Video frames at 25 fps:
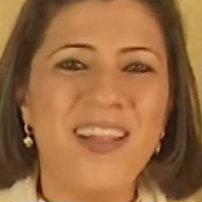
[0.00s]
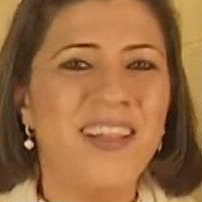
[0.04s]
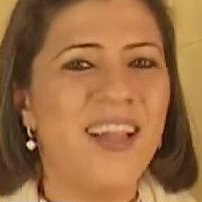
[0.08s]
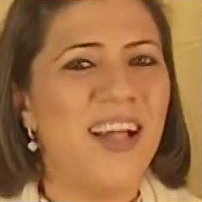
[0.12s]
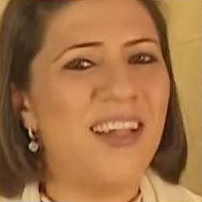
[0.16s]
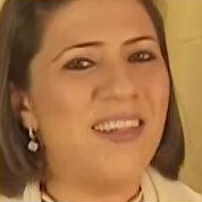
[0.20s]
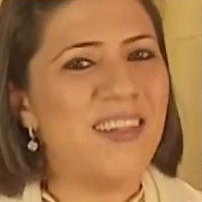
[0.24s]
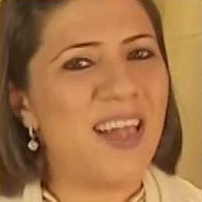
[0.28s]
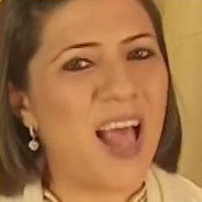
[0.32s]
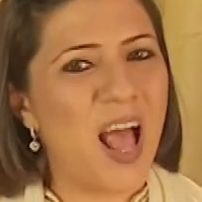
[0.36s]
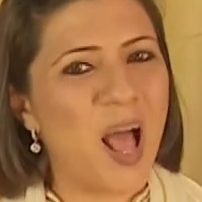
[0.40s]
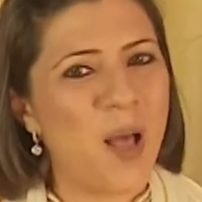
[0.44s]

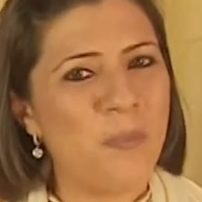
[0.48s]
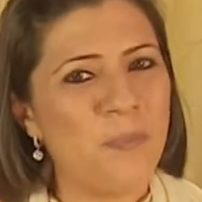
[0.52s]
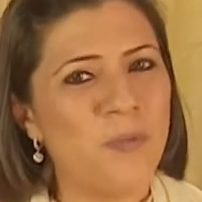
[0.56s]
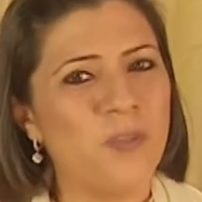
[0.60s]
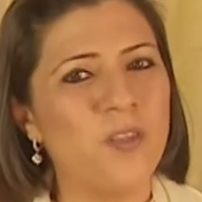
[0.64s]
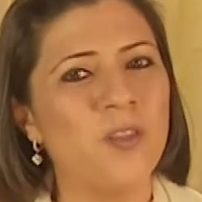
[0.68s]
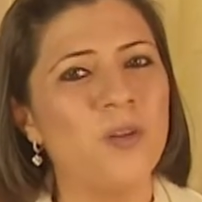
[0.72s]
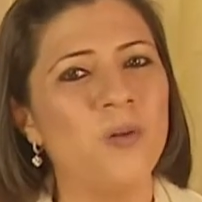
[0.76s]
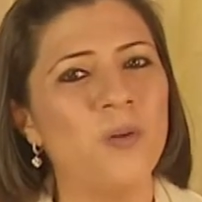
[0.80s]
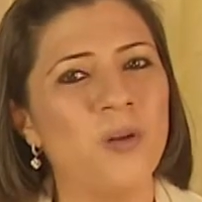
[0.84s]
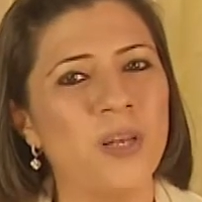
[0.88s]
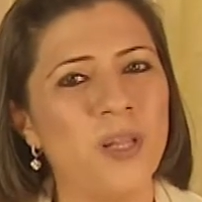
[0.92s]
That's
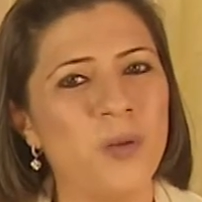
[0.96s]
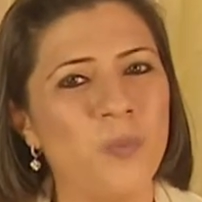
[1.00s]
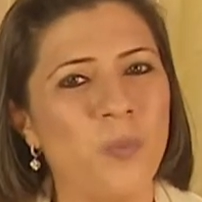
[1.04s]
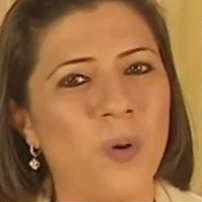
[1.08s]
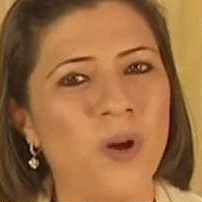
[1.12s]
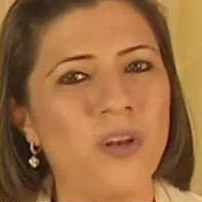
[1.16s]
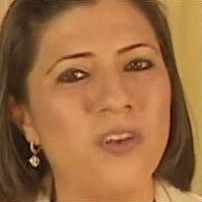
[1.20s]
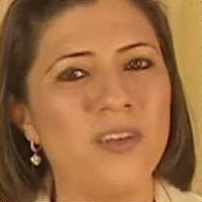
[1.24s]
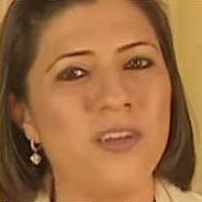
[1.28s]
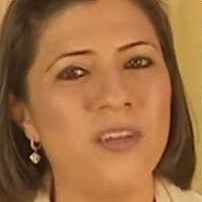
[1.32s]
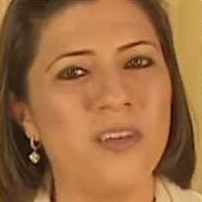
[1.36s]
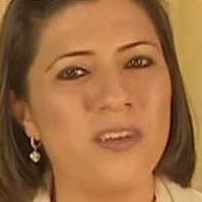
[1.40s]
absolutely
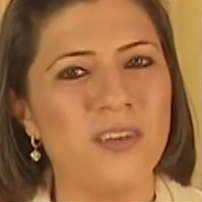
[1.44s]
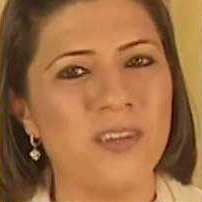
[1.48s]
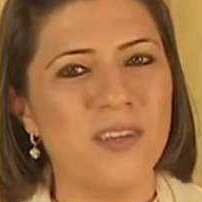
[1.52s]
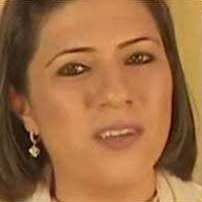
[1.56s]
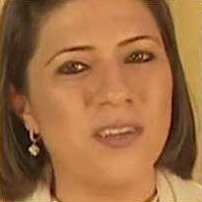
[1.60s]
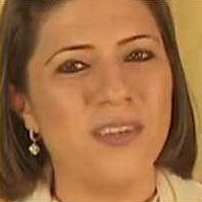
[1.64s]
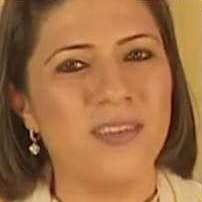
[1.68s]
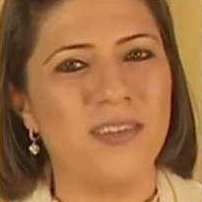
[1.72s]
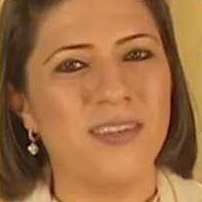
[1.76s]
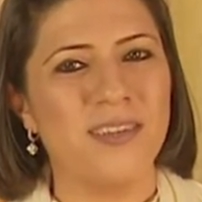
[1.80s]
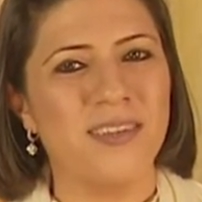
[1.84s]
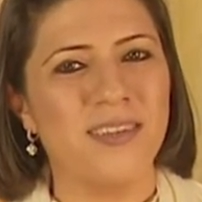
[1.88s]
what it
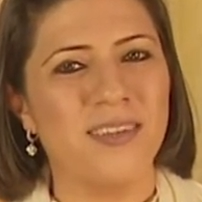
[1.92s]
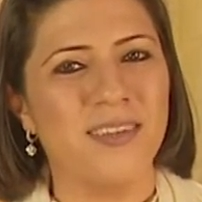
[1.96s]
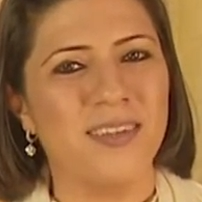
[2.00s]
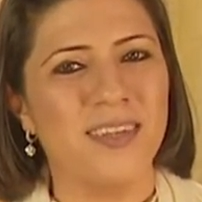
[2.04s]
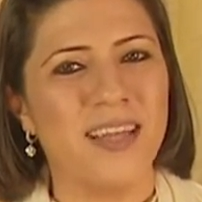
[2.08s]
is,